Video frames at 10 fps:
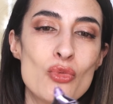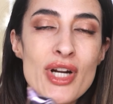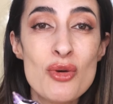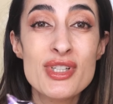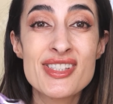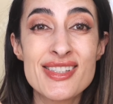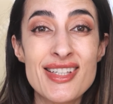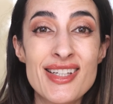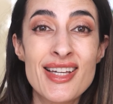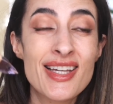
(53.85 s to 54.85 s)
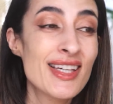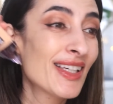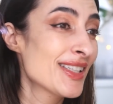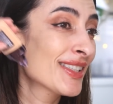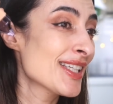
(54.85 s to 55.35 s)
what I want to see
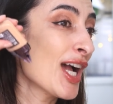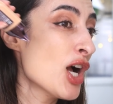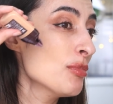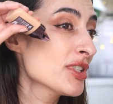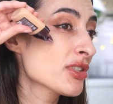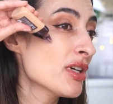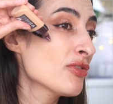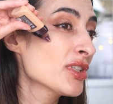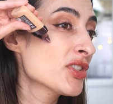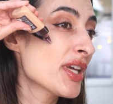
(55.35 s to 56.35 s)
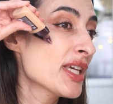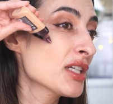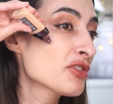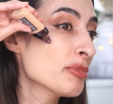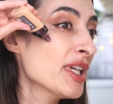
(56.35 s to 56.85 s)
is how much coverage it
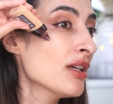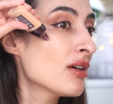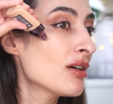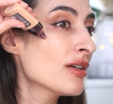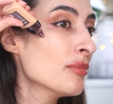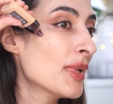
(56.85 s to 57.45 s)
gives me on